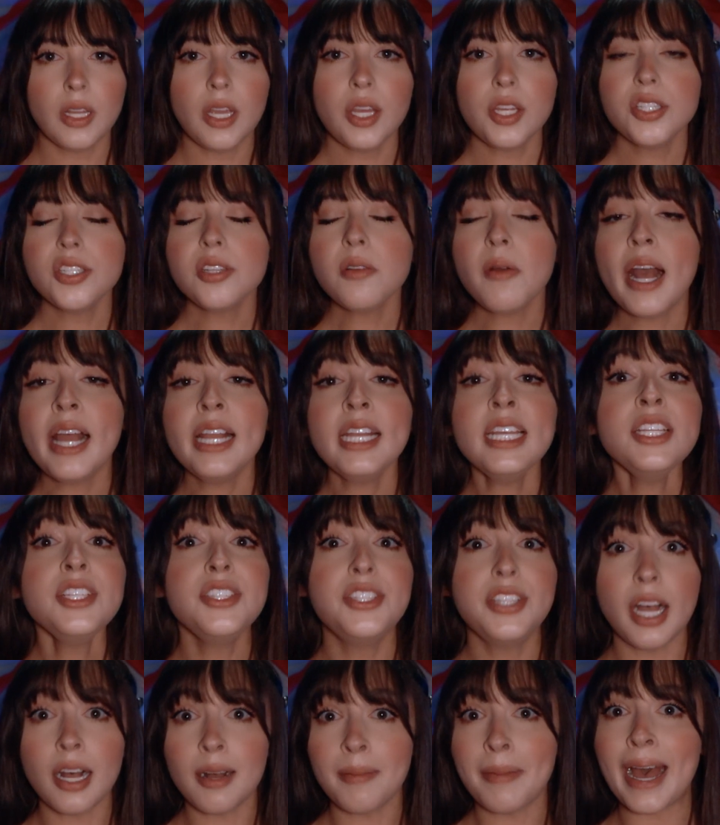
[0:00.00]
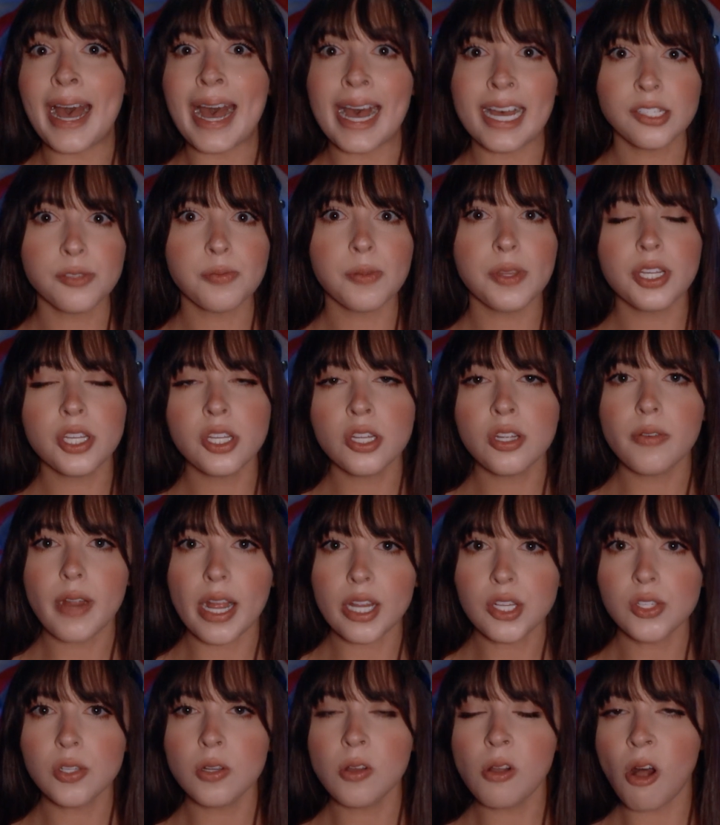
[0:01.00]
So any dumbass with a
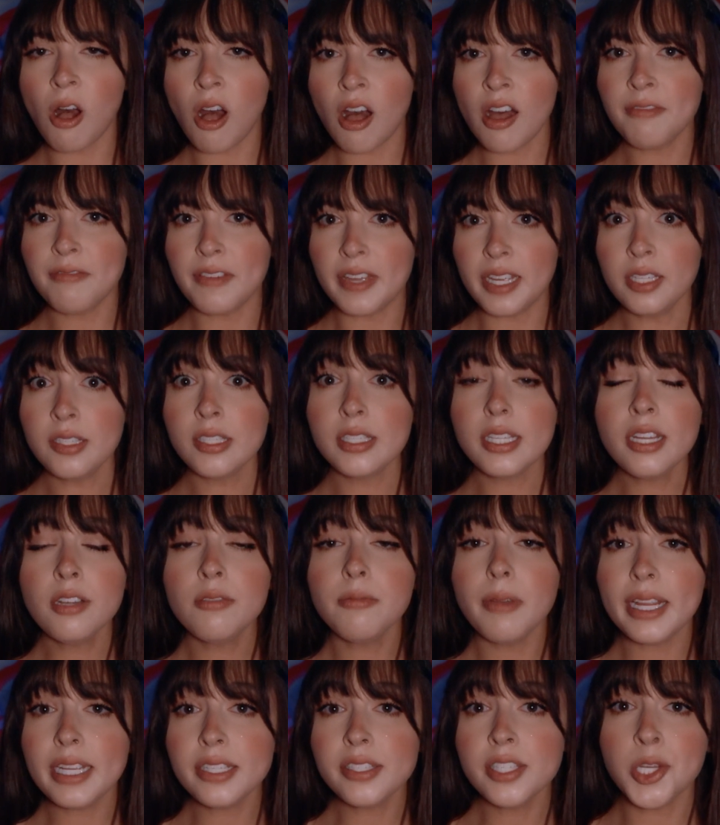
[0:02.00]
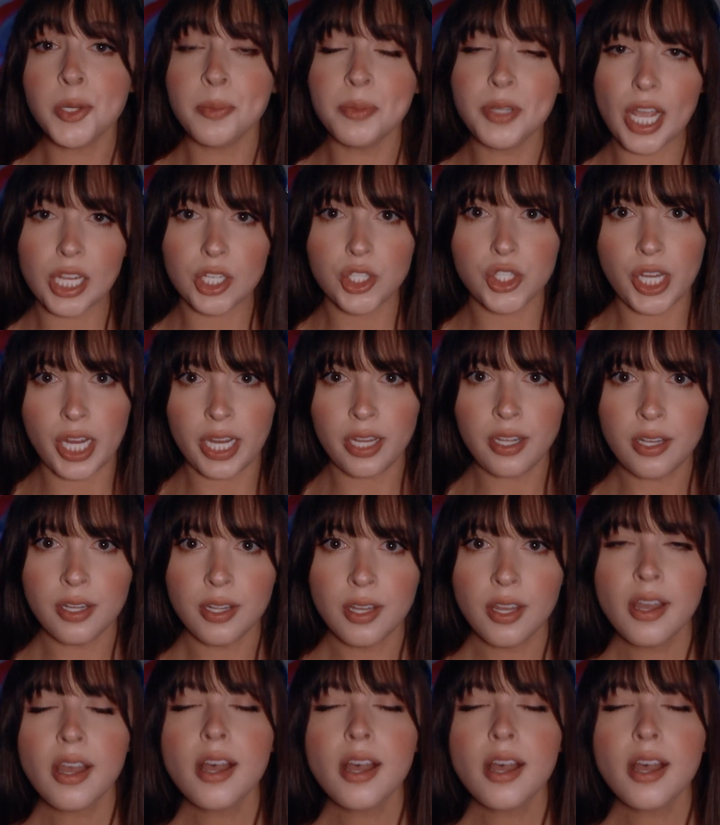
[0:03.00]
congressional office can raise an objection,